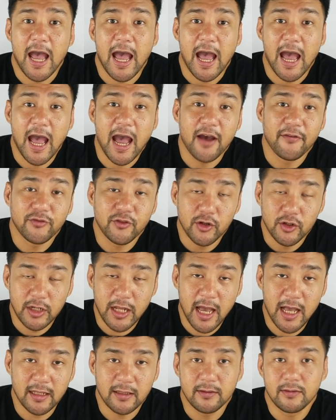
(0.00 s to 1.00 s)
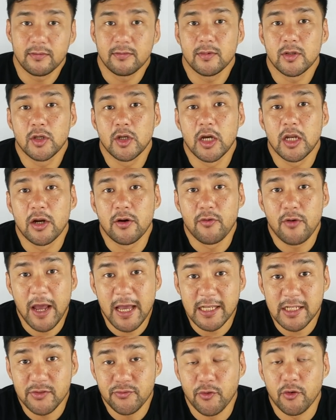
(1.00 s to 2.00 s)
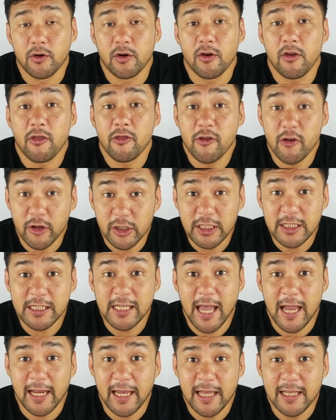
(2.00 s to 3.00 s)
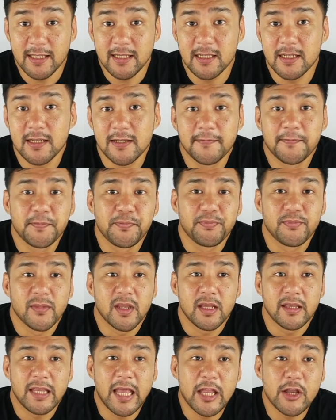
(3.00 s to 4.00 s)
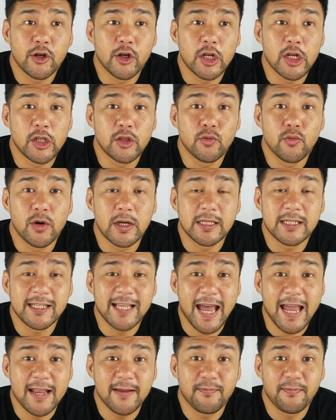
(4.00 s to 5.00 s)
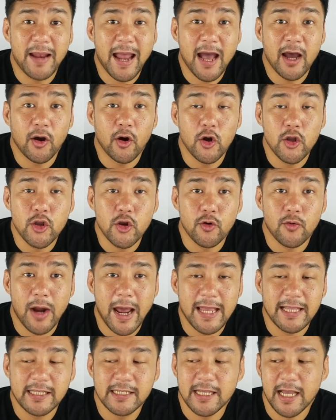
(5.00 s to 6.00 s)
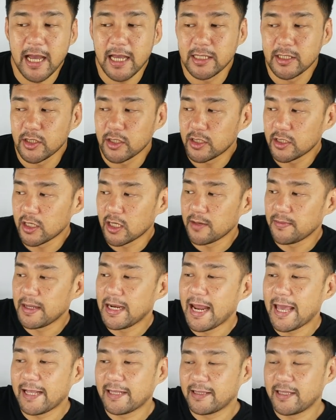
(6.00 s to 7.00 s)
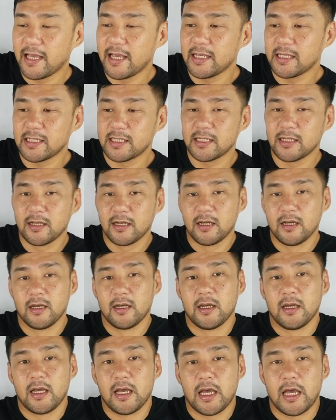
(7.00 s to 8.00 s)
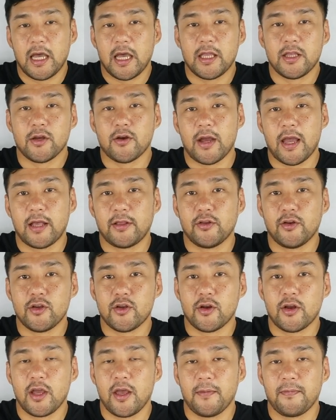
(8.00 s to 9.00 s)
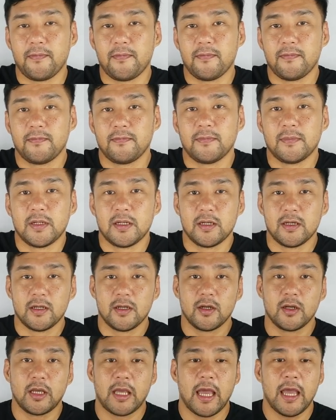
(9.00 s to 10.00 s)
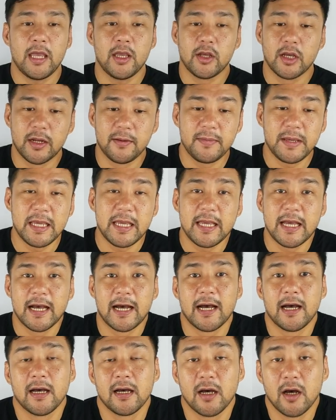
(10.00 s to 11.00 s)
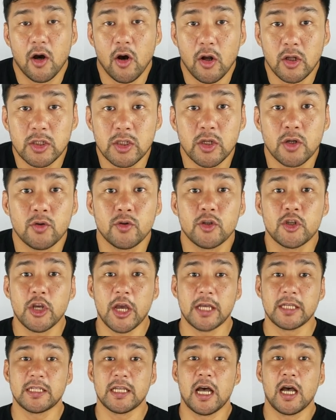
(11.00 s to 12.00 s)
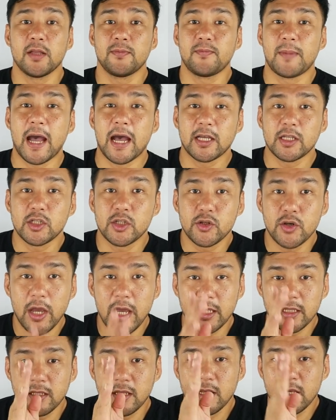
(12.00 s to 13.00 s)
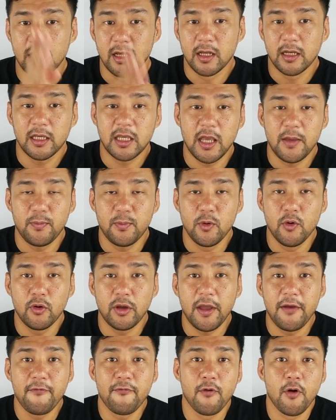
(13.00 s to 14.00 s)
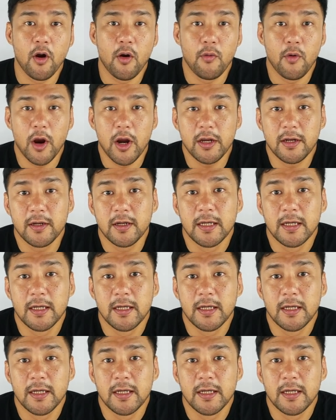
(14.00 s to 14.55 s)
After that, you're gonna rest for thirty seconds. Then you're gonna do a side plank on your right side. It's gonna be like this, and your hand on your hip. Okay, you're gonna be uh, also chest up, back straight. Keep looking forward.